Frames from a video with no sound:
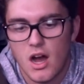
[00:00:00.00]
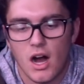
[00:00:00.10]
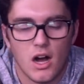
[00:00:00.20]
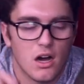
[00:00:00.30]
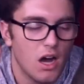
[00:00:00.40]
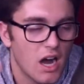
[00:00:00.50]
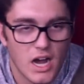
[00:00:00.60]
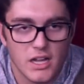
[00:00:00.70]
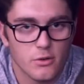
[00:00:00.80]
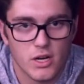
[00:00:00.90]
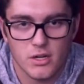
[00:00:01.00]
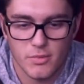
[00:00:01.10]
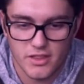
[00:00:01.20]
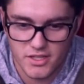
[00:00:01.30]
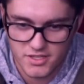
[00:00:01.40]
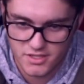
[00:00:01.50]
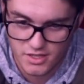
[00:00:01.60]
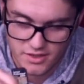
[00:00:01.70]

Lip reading: I highly recommend this.